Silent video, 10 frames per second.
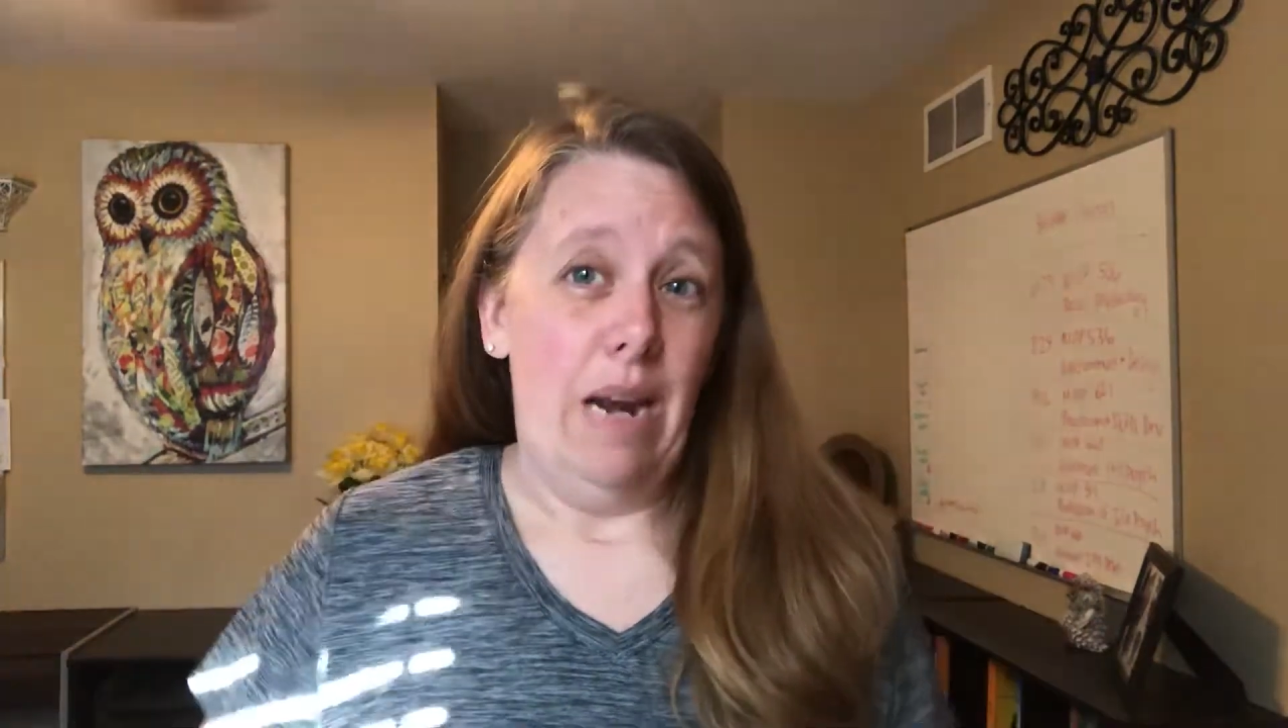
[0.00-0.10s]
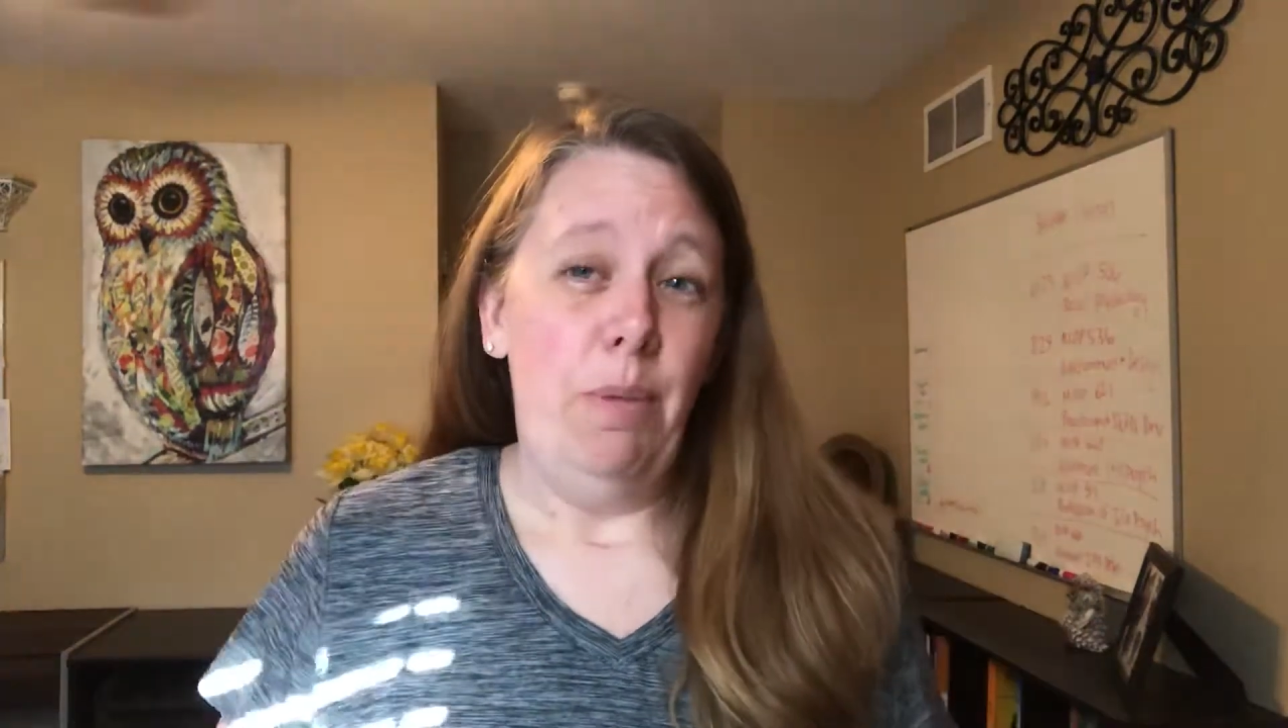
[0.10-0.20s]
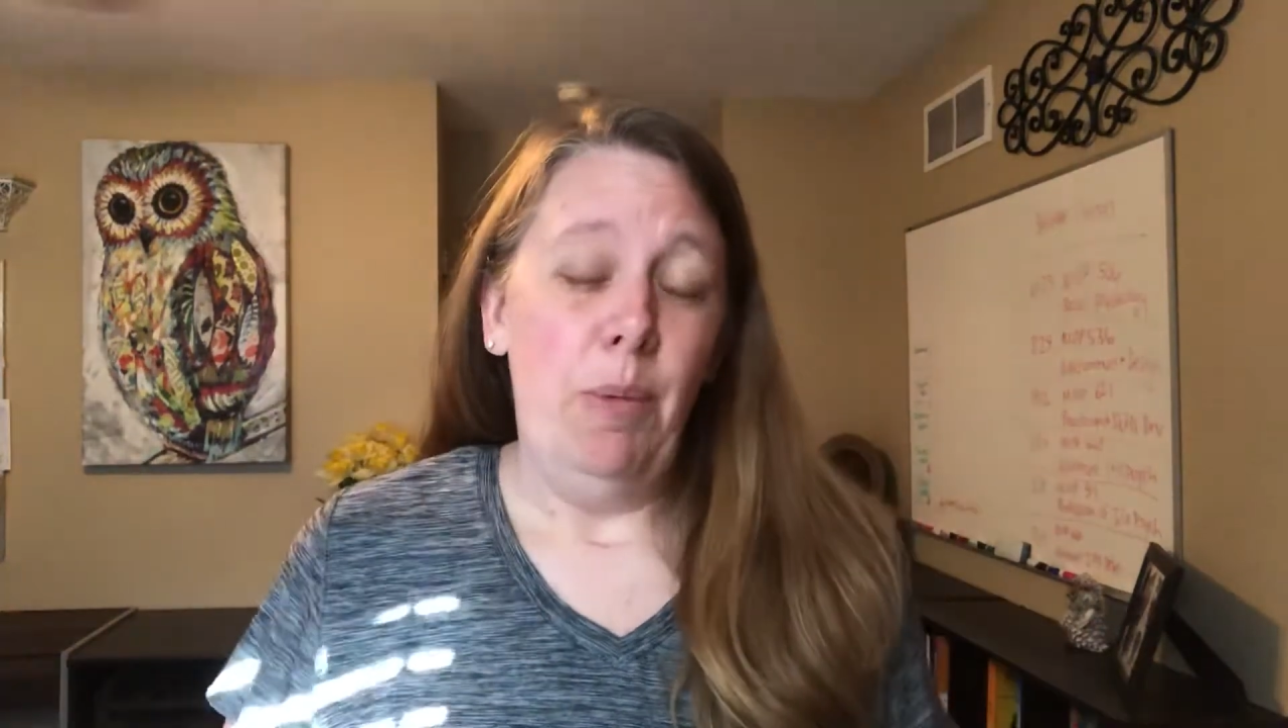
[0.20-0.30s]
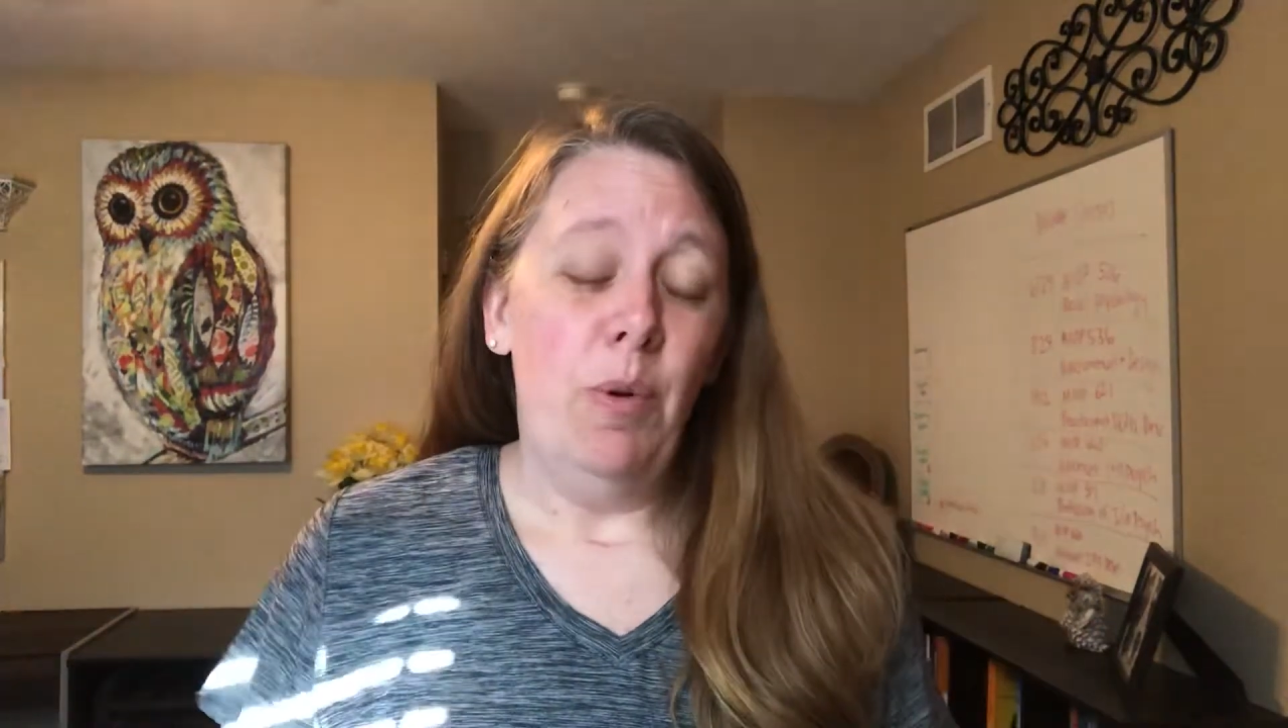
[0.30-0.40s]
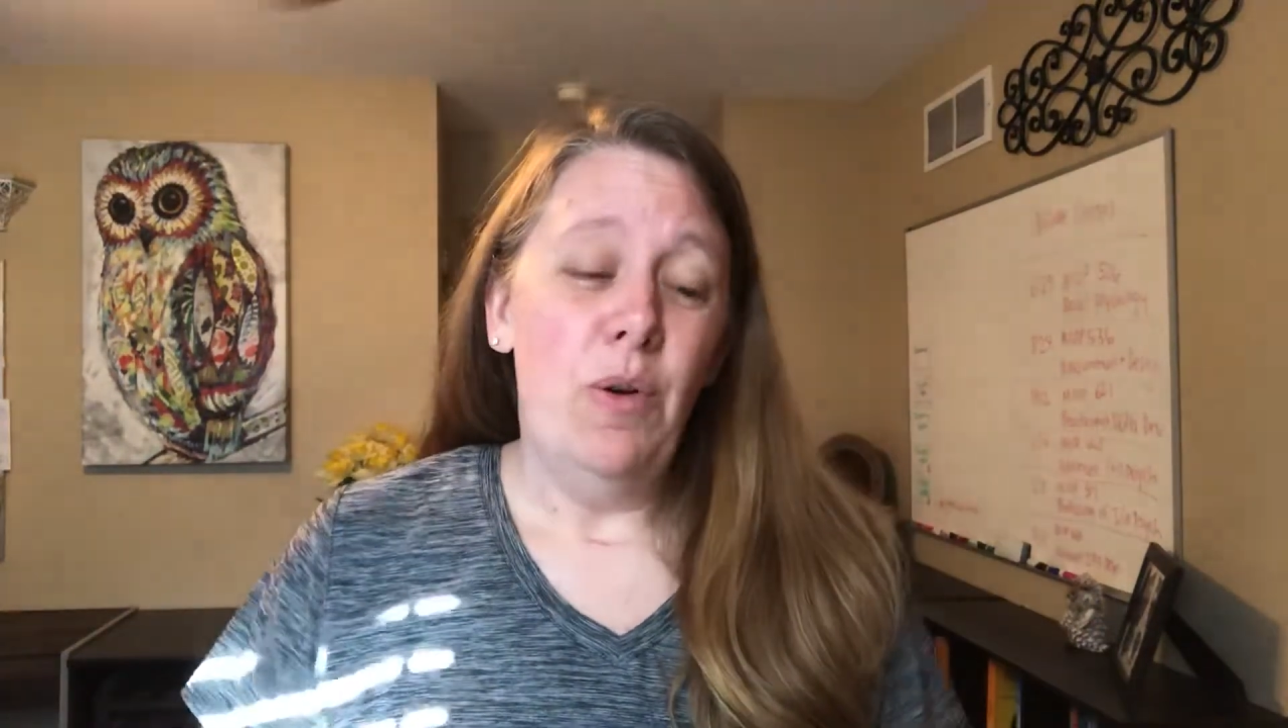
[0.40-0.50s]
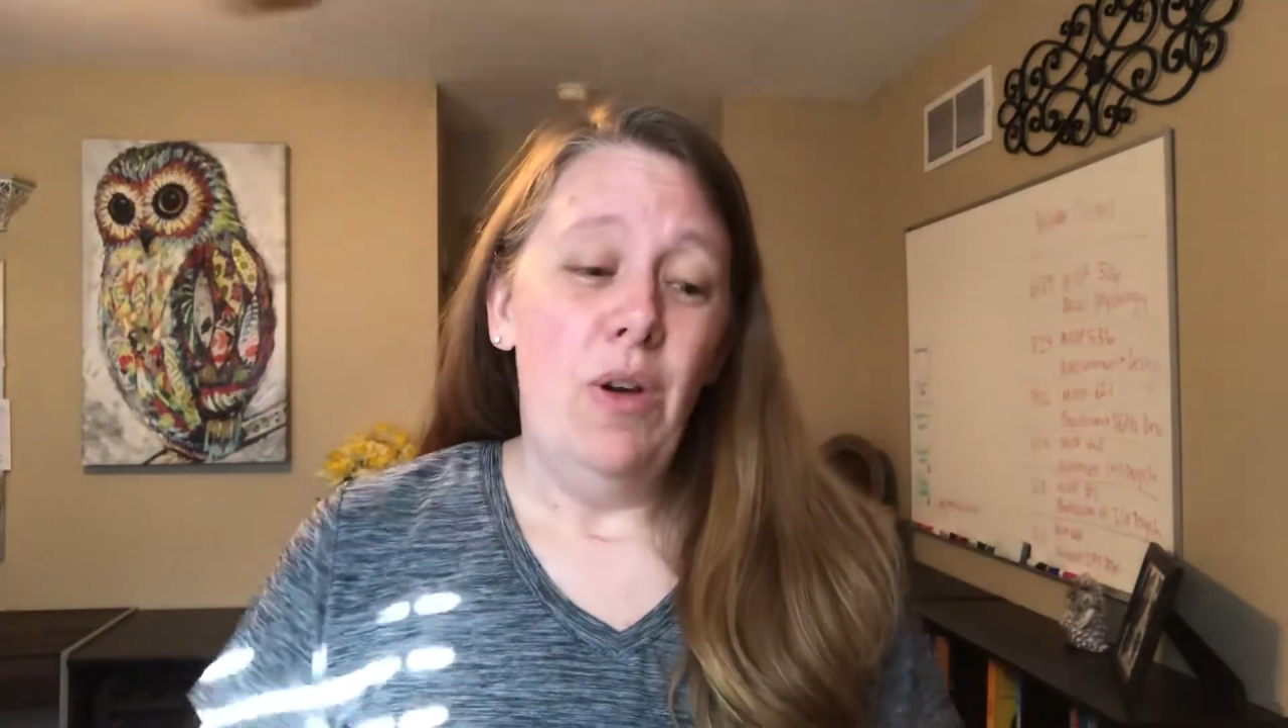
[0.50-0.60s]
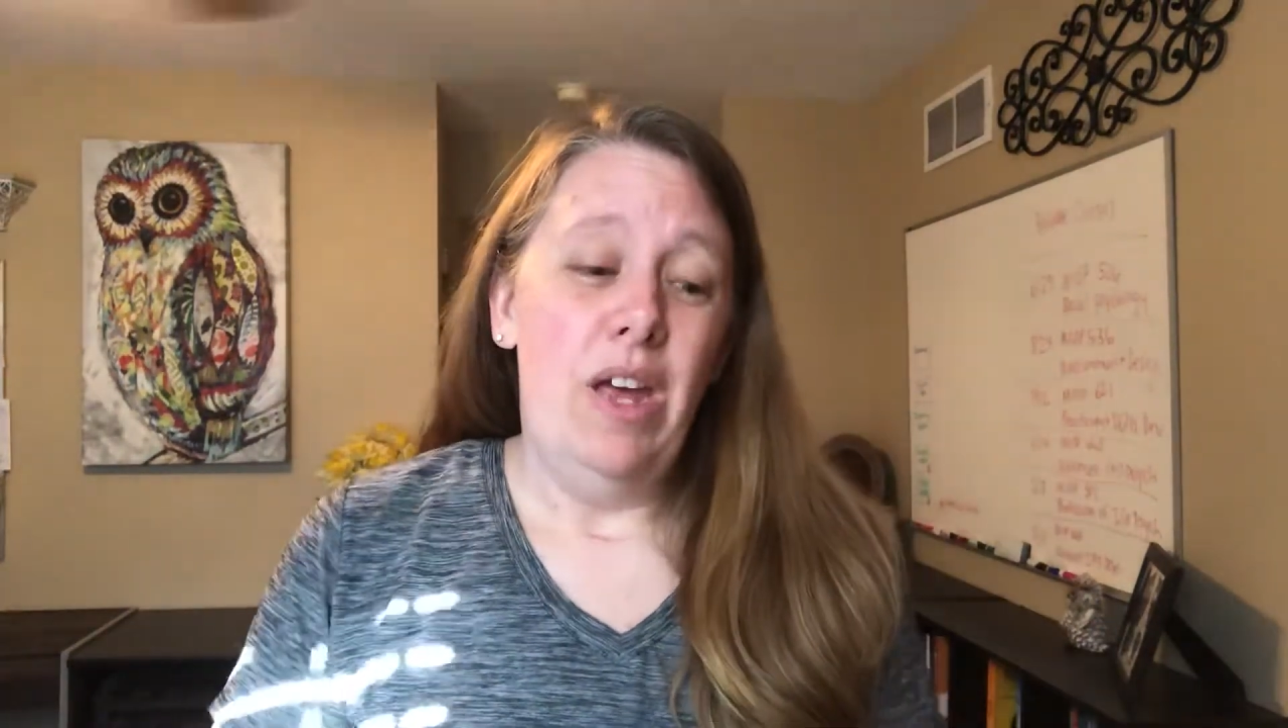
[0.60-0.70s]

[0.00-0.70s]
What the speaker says: of people.